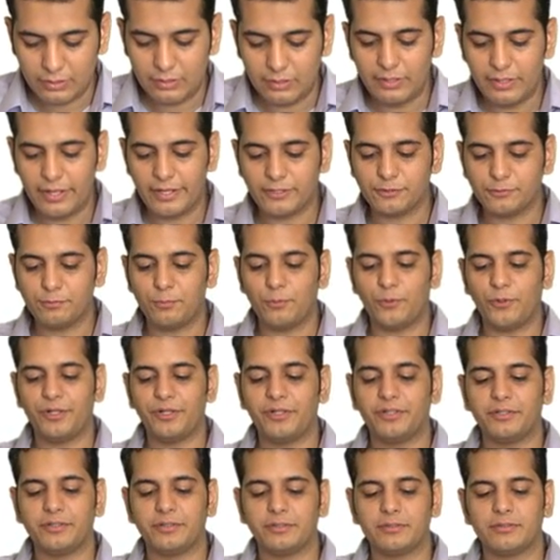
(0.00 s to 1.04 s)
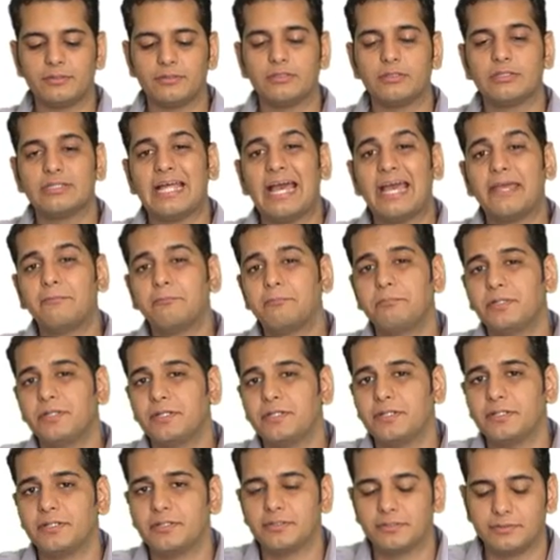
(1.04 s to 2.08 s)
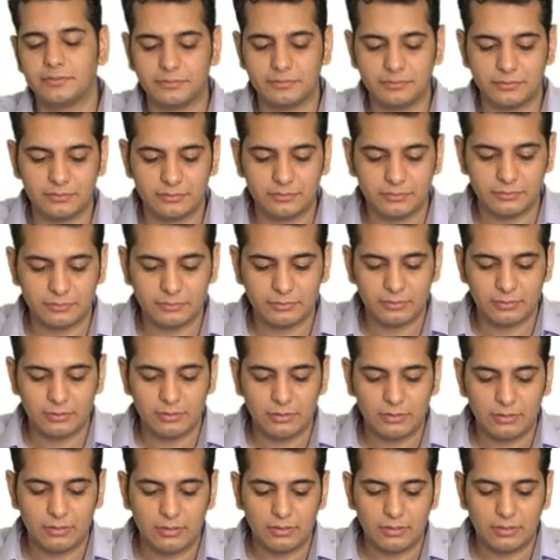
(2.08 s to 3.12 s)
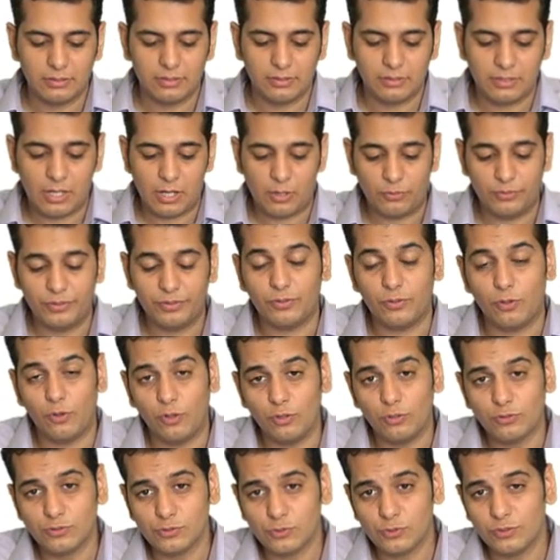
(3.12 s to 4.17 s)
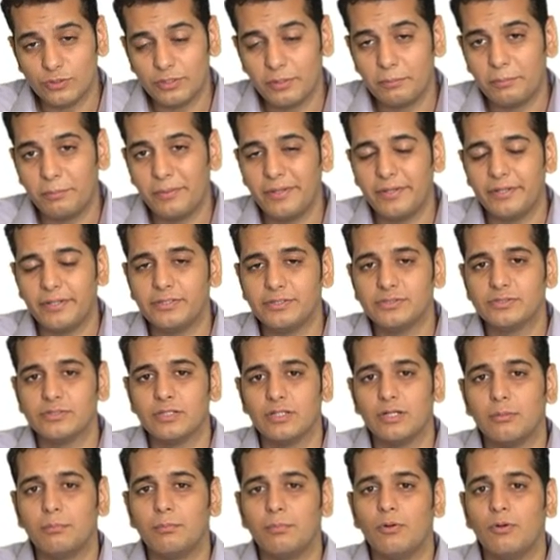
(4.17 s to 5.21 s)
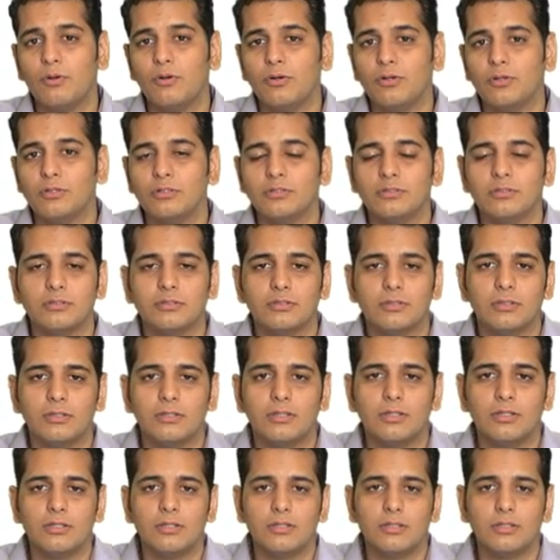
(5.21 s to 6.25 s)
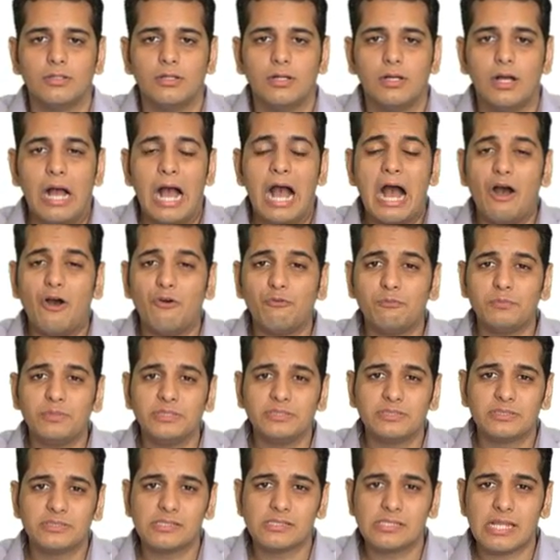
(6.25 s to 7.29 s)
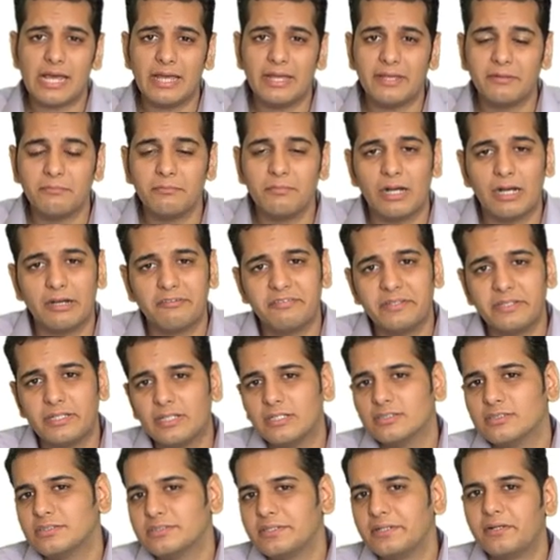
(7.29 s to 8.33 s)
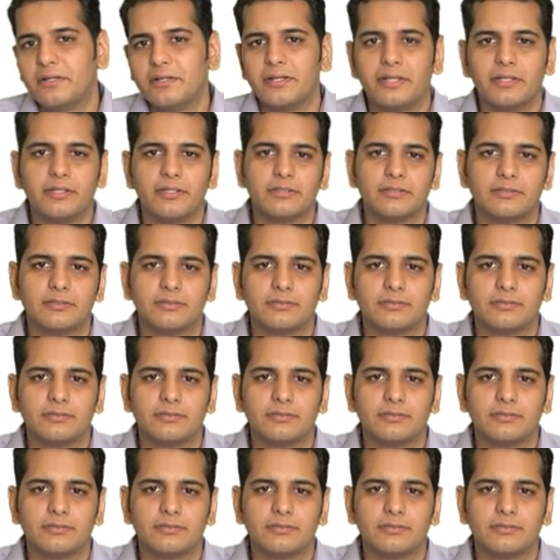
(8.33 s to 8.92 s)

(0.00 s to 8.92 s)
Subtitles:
Next point, time period. Now it also depends upon how much time are we considering.